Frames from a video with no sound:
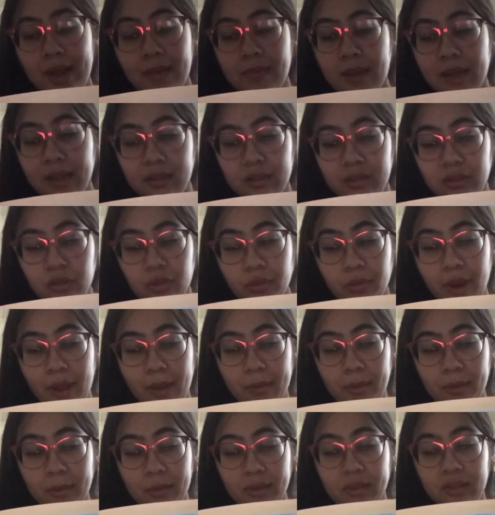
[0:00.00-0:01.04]
masses of
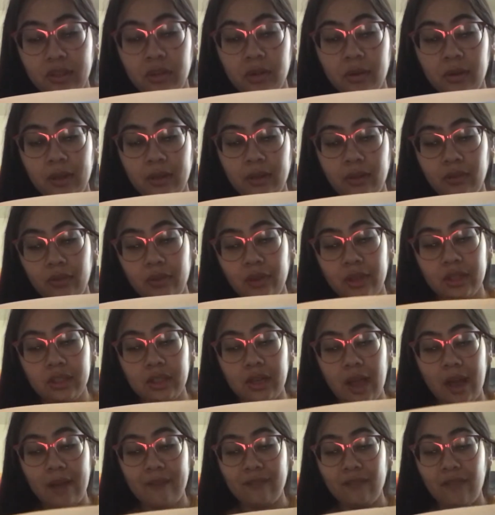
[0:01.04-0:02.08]
wrapping material around the fish
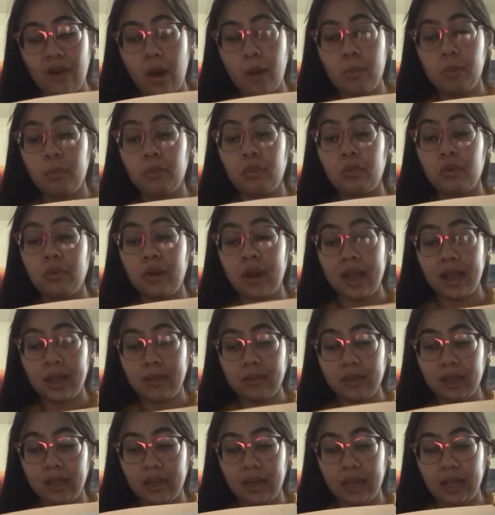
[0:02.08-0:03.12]
and fought
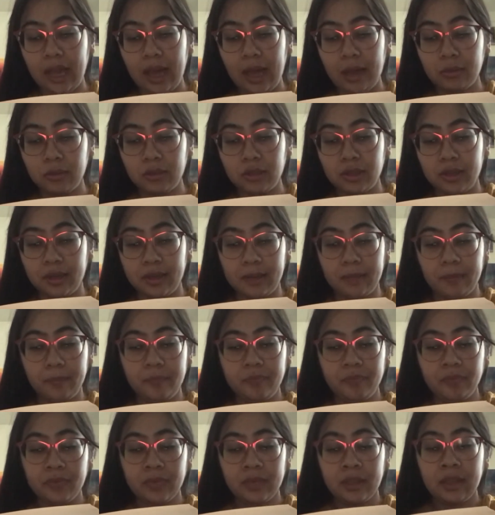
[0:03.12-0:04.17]
bravely to capture it."
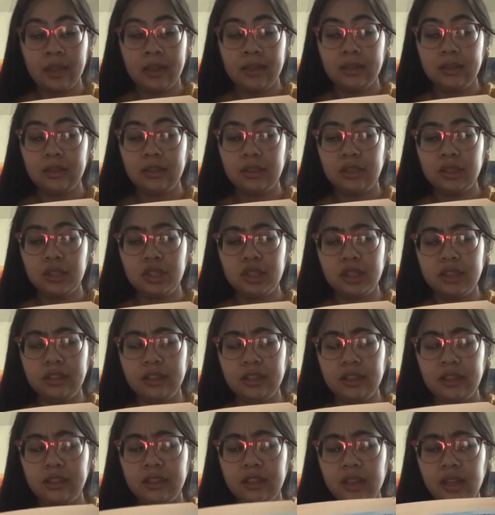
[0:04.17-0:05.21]
"Did she
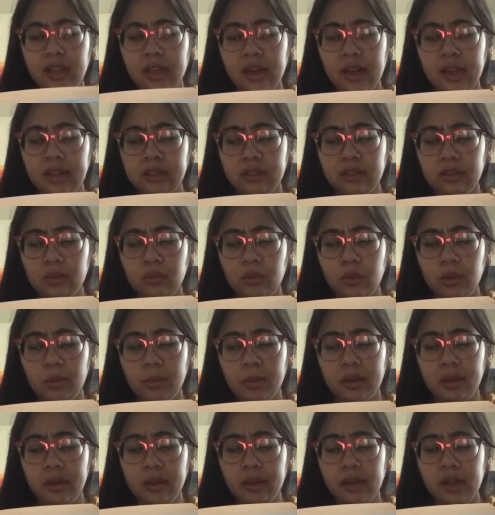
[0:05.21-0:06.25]
succeed?" asked
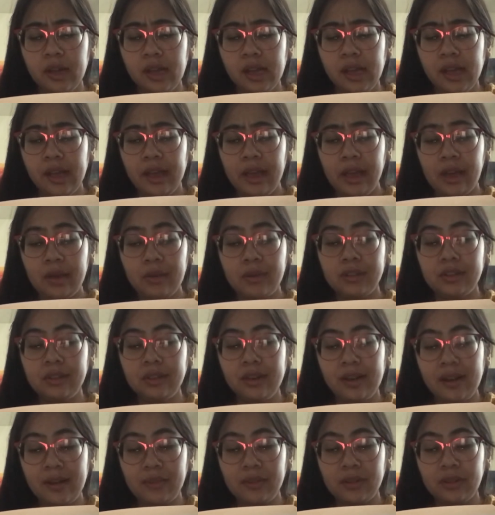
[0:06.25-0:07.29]
Wilbur. "It was a
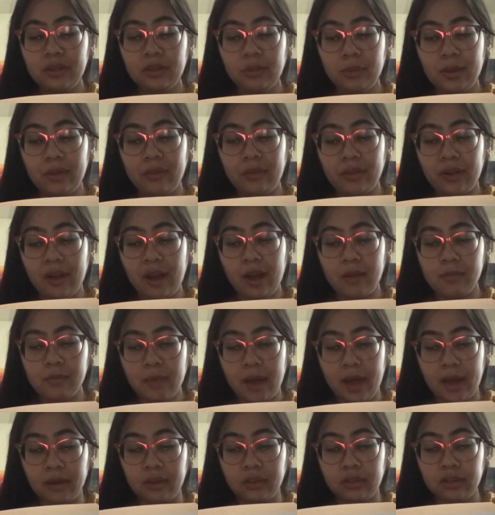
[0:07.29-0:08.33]
never-to-be-forgotten
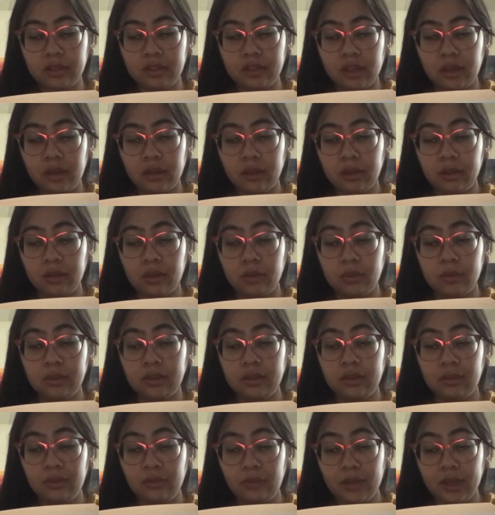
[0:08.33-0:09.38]
battle," said Charlotte. "There was
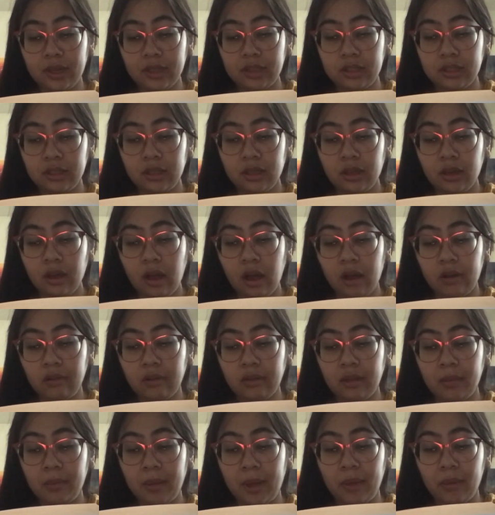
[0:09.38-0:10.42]
the fish, caught
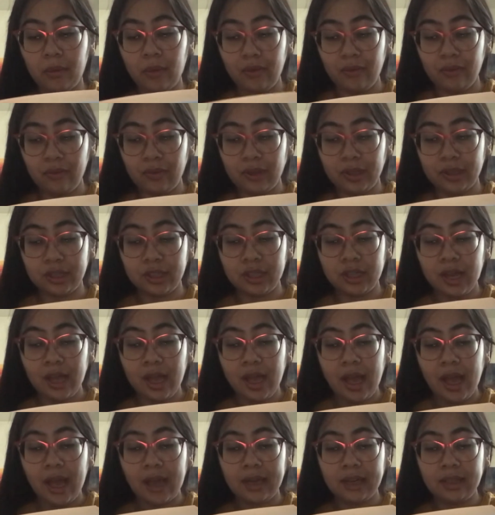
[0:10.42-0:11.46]
only by one fish,
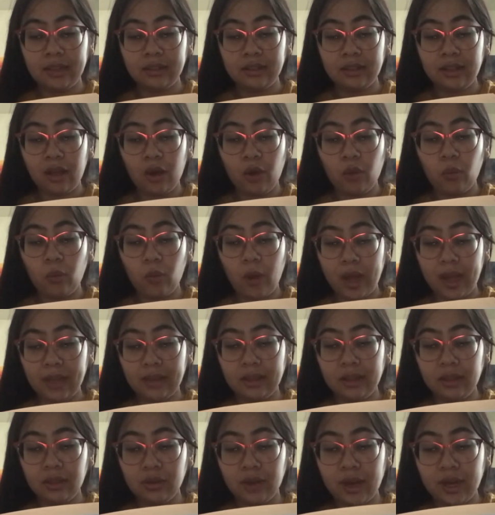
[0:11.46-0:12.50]
and its tail
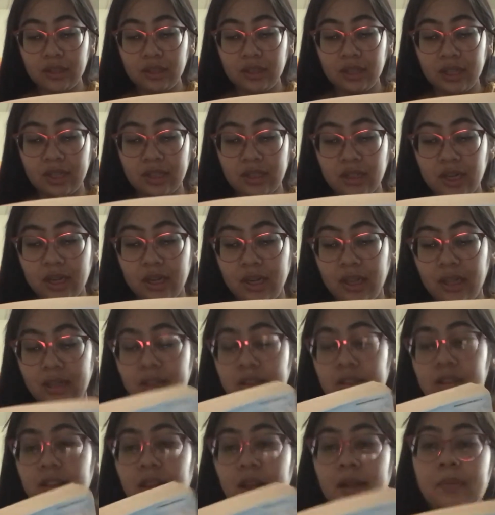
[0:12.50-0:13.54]
widely thrashing and shining in
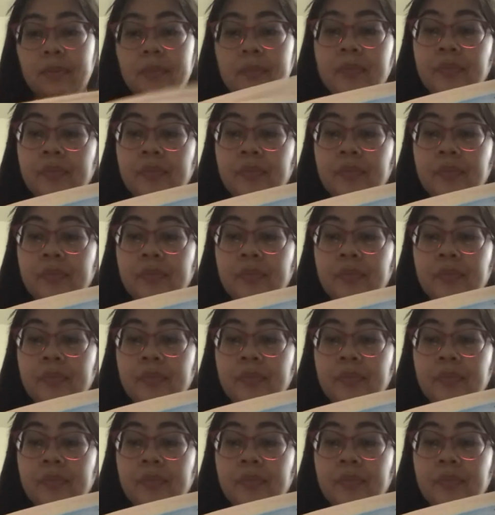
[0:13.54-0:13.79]
the sun.